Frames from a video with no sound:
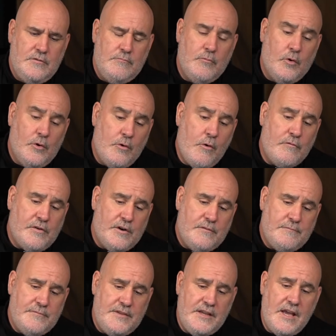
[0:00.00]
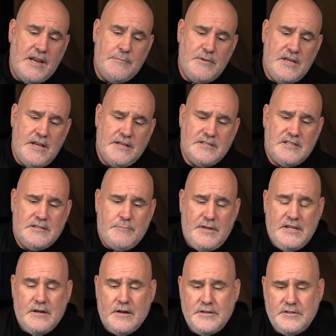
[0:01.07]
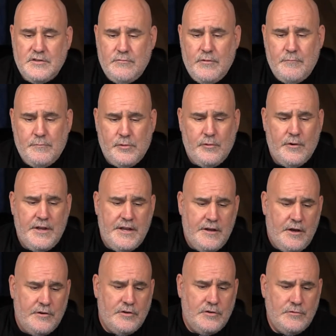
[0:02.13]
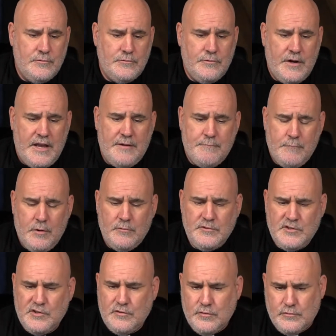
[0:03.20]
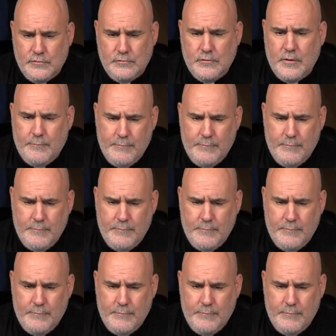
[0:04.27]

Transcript: Moreover, the enemy has begun to employ a new and most cruel